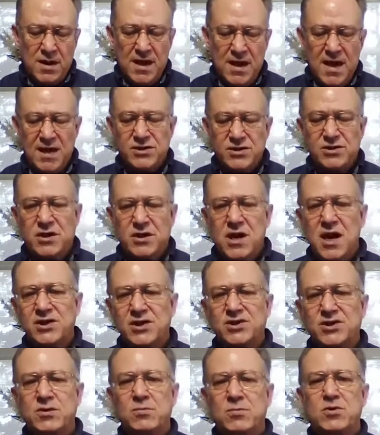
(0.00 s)
As
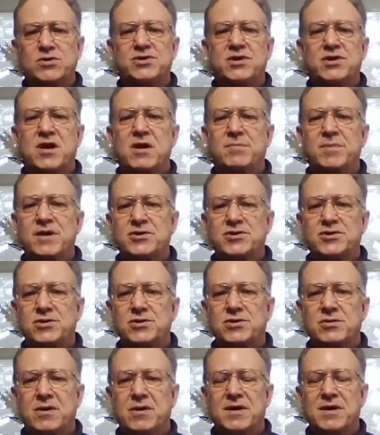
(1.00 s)
customers come
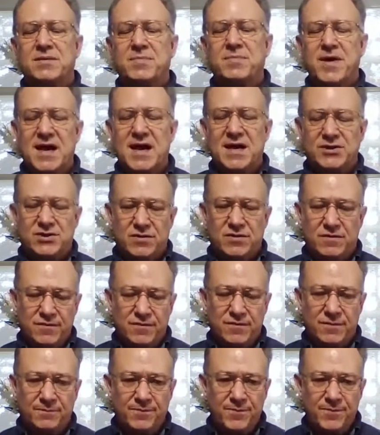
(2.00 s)
into Onpassive
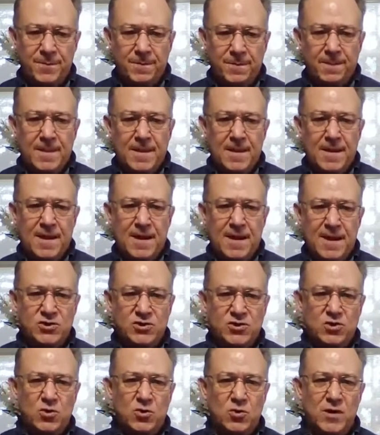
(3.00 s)

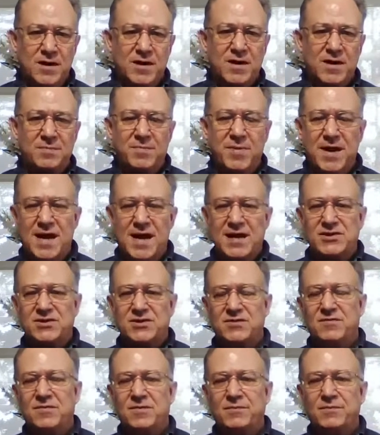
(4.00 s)
and join
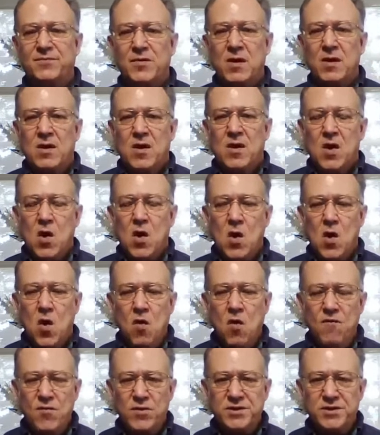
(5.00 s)
Onpassive,
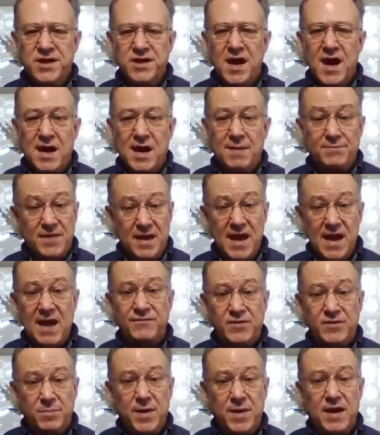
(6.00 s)
over time, they
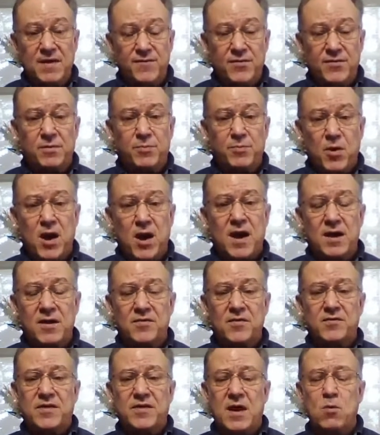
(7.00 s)
have to pay for the
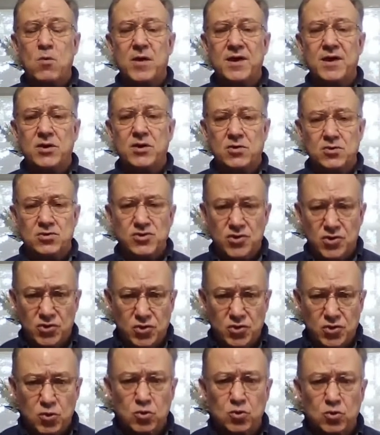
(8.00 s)
product that they want to use, the
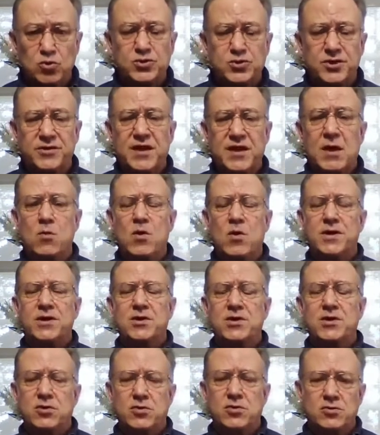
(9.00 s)
tools that they want to
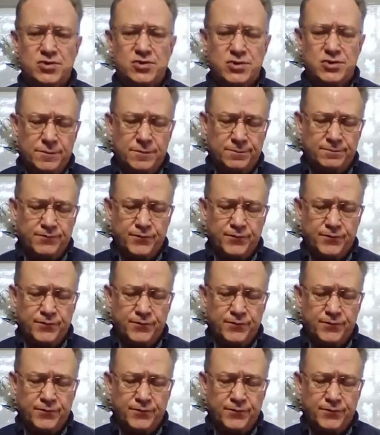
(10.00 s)
use.